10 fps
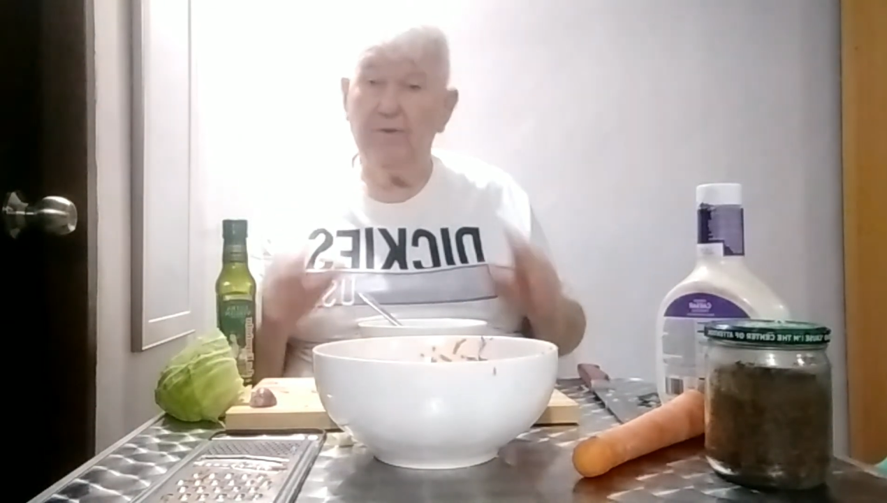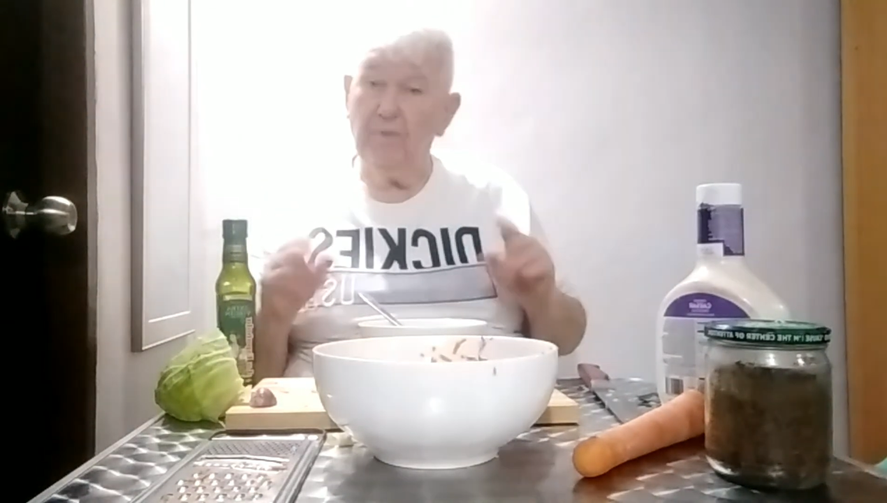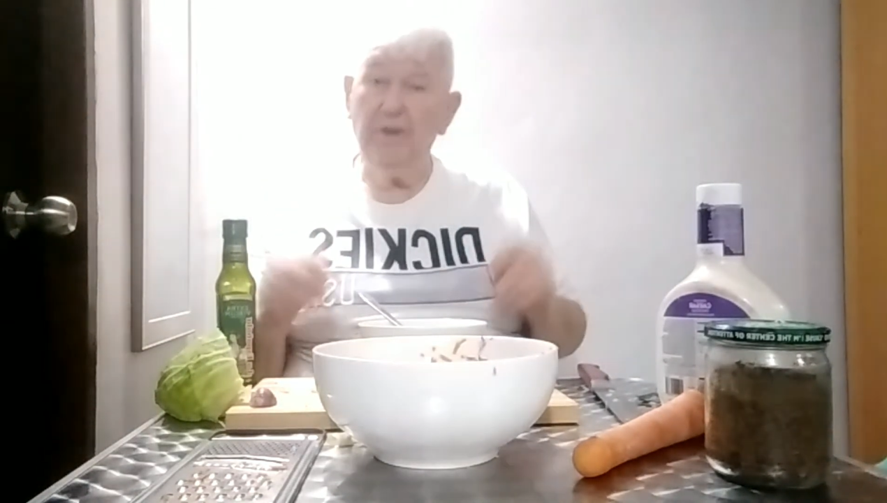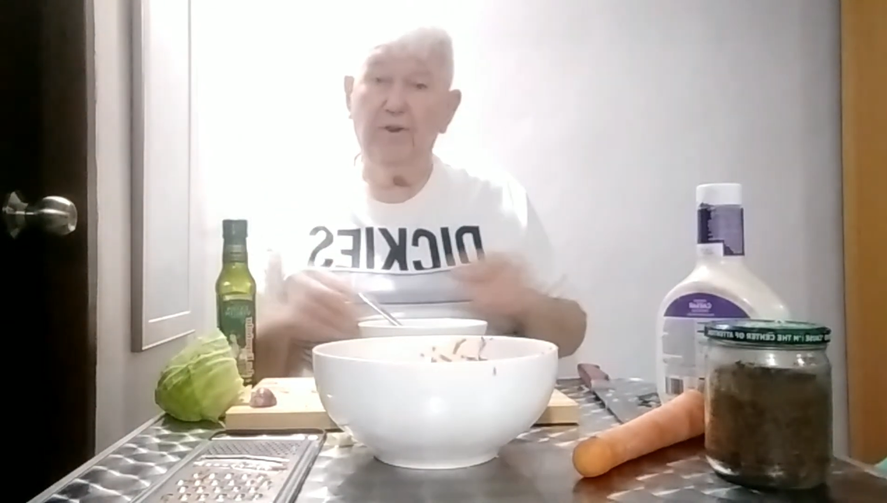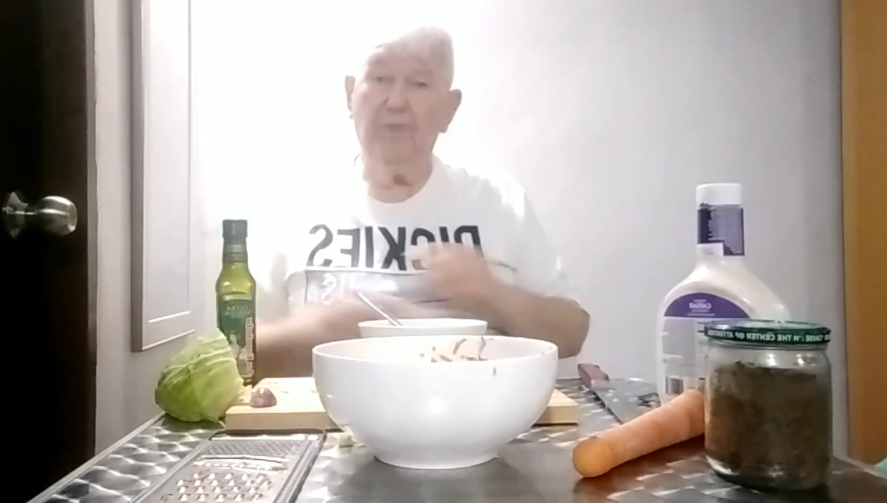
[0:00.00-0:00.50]

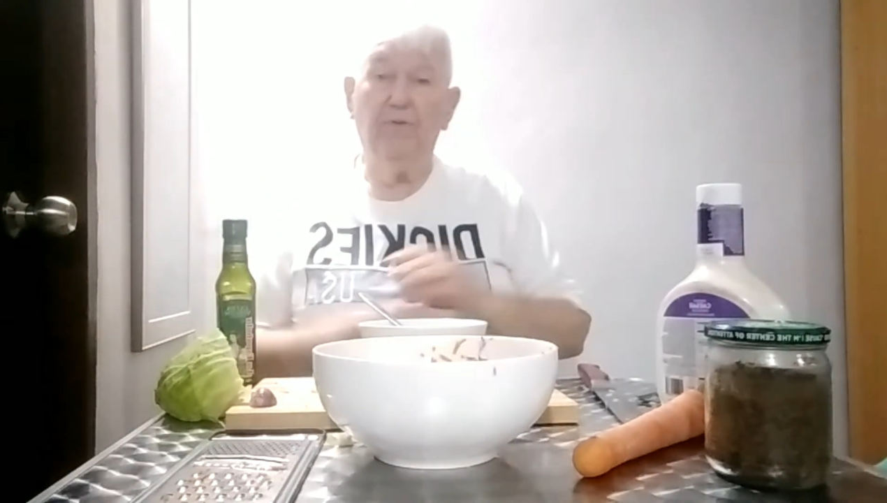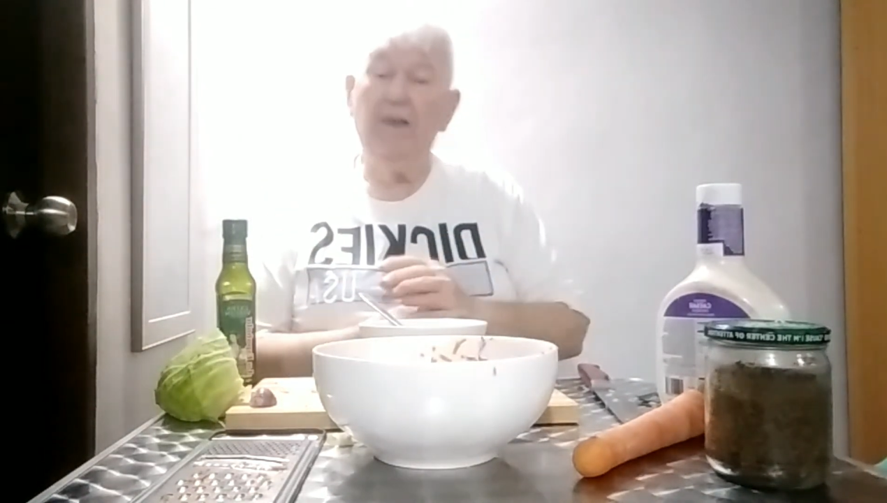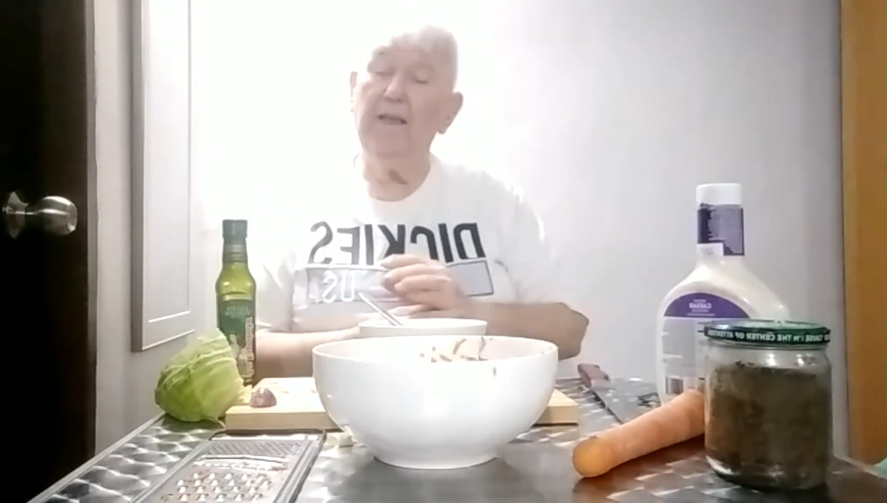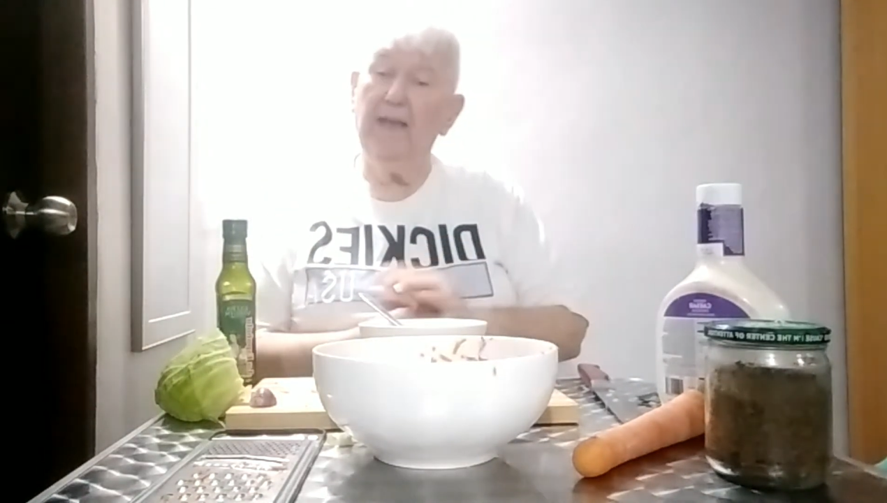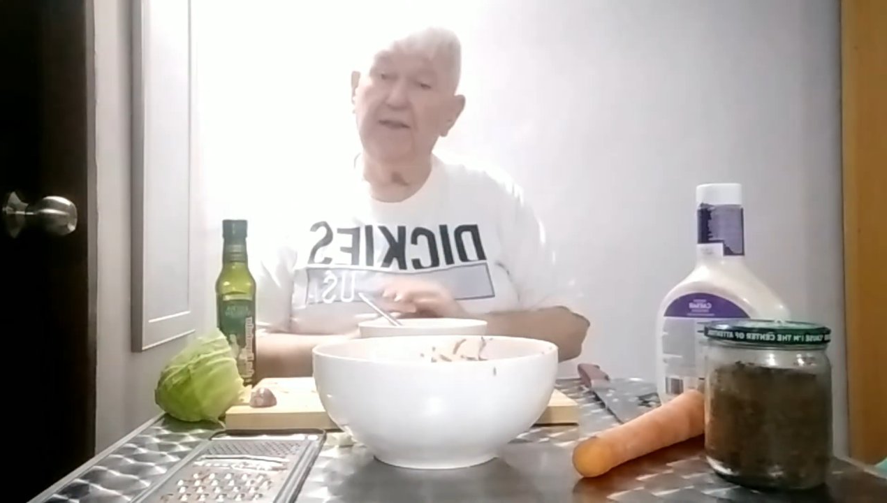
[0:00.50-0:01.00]
It's really good.
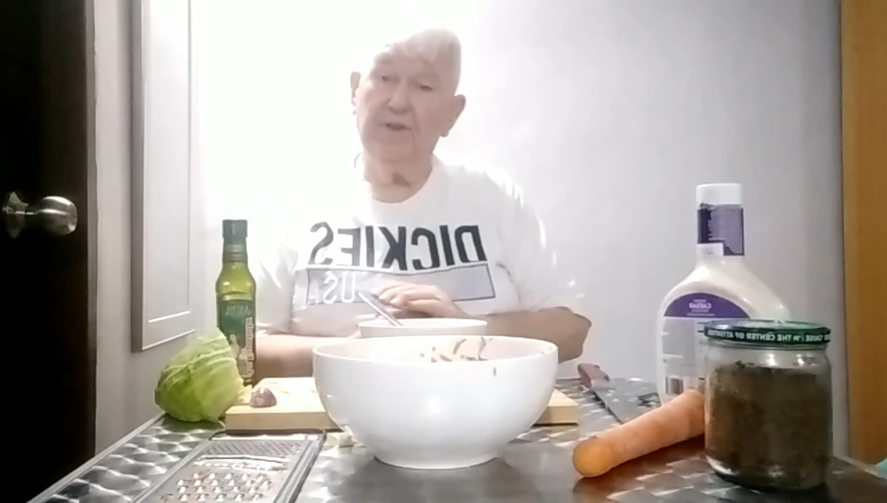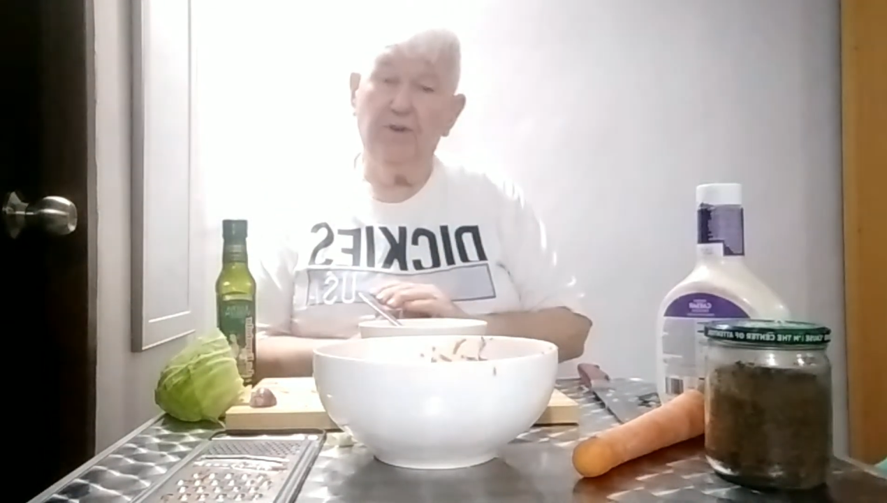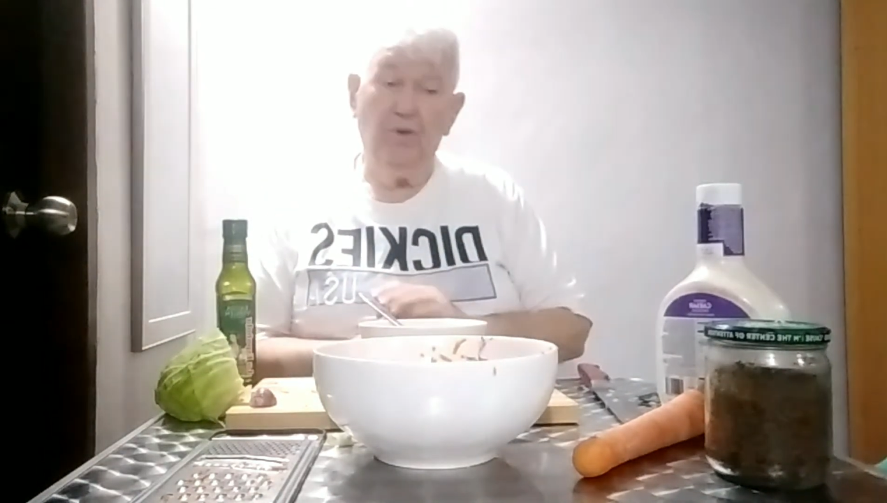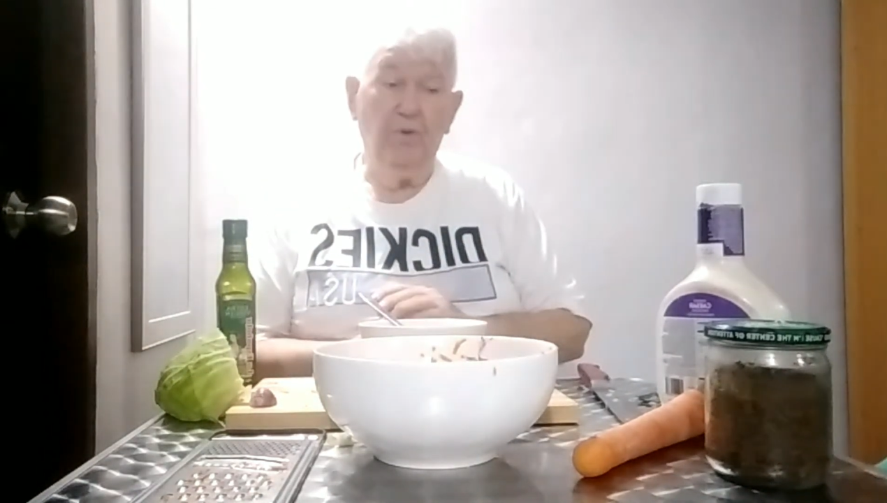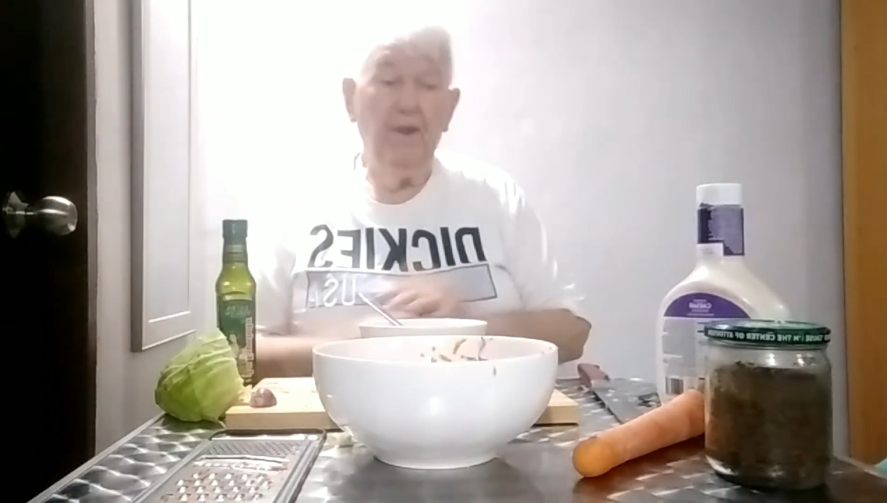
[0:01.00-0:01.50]
Fraley likes it
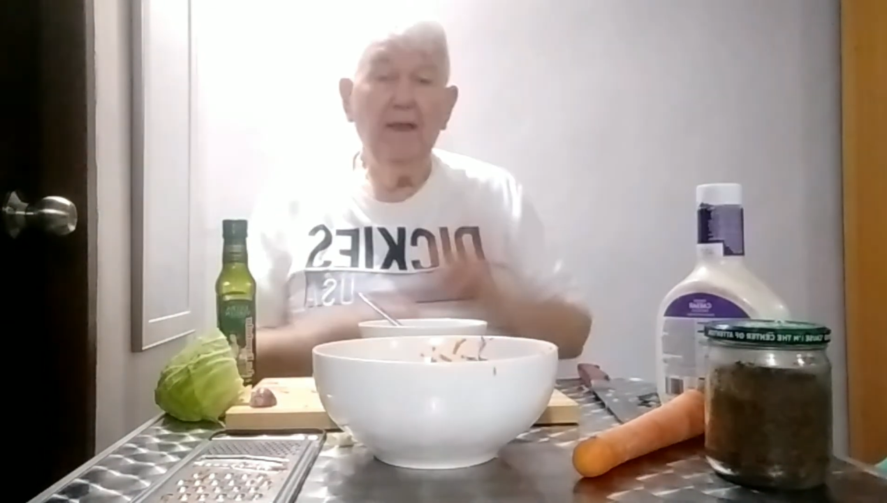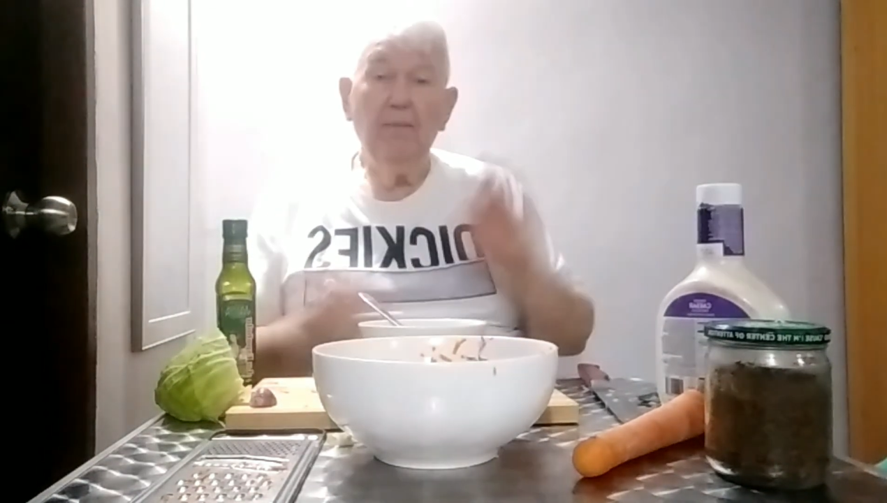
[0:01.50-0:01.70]
too,